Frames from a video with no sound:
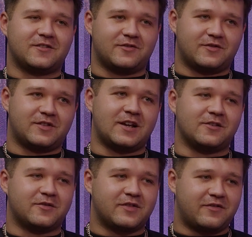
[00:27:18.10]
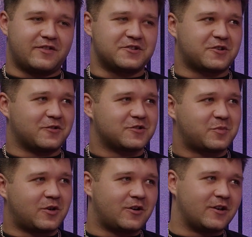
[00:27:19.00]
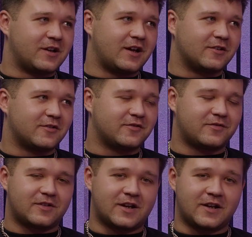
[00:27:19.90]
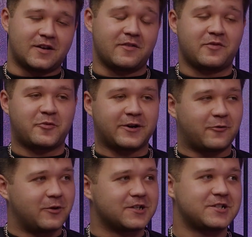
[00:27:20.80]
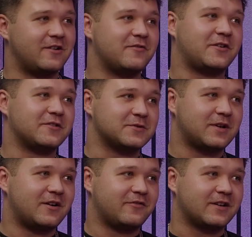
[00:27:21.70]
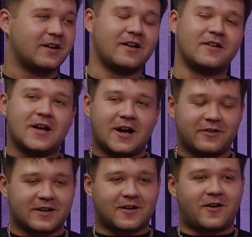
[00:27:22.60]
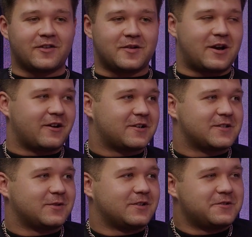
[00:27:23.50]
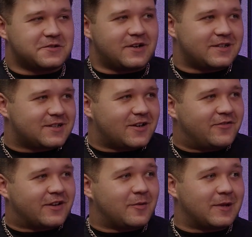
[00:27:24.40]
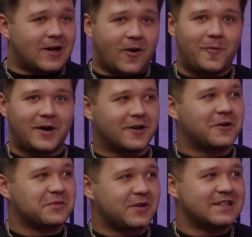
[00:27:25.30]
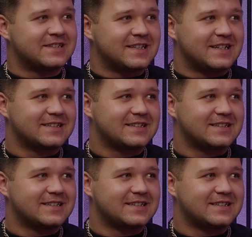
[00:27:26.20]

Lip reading: they love their physical sport and and then if you bring a wheelchair involved as well, I think that all the Americans will lose their head sort of thing and be like, oh my God, what is this?